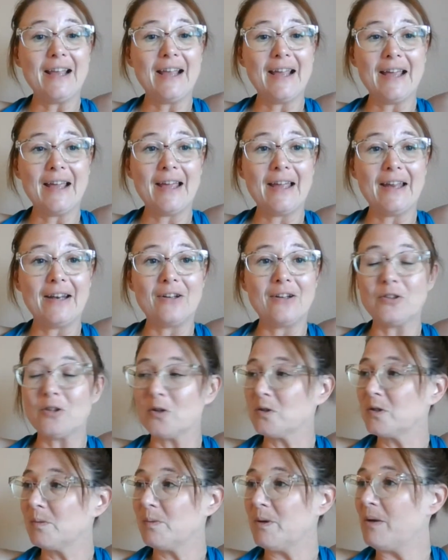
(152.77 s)
And
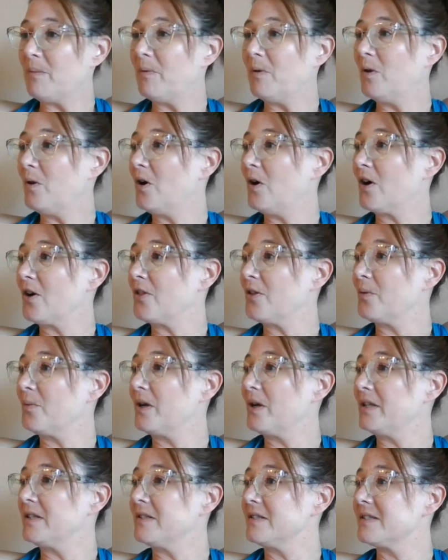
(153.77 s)
those people are the
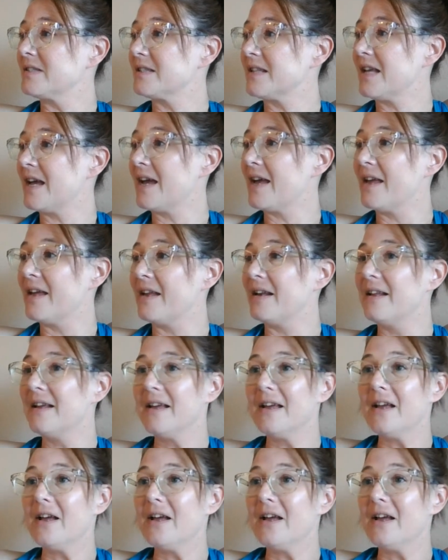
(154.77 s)
ones that,